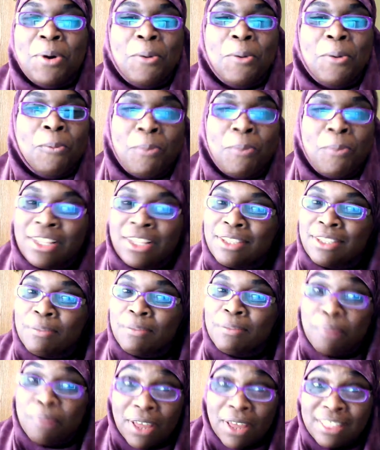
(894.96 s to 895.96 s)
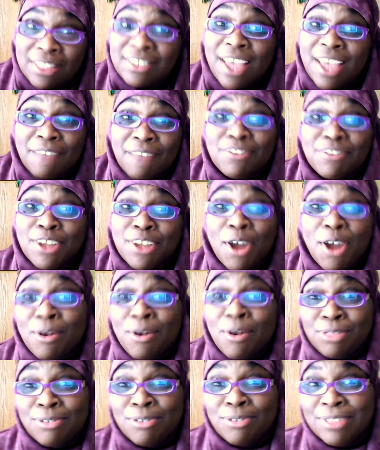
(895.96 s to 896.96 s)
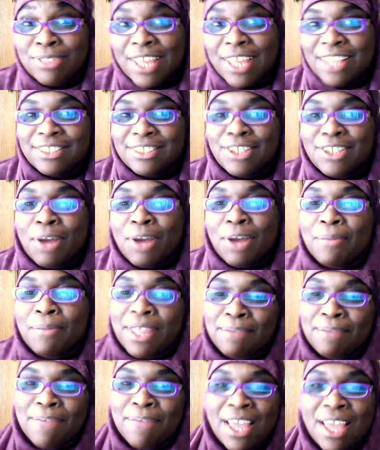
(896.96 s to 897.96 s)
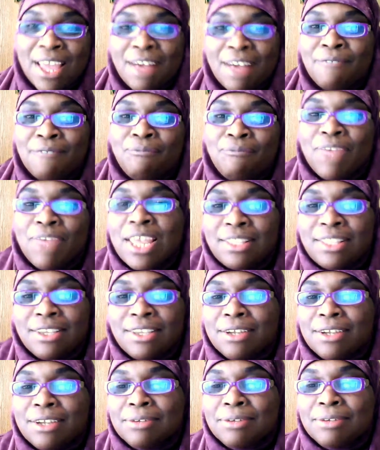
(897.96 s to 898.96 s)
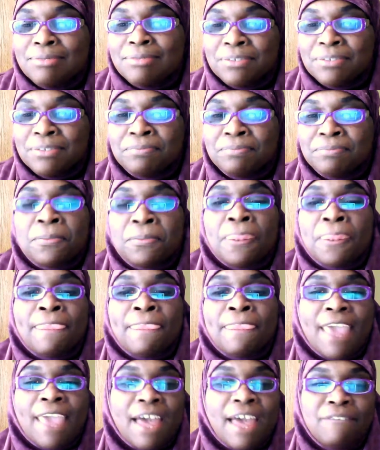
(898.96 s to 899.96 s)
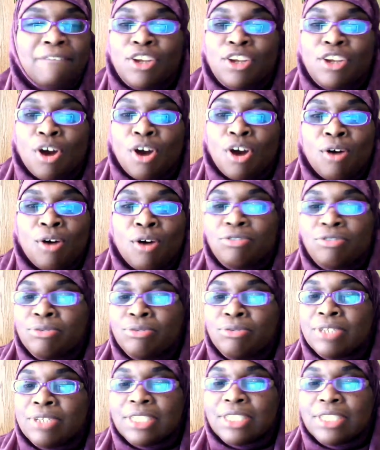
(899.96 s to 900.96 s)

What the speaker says: what brothers have to go through this. You know, like male victims have to go through this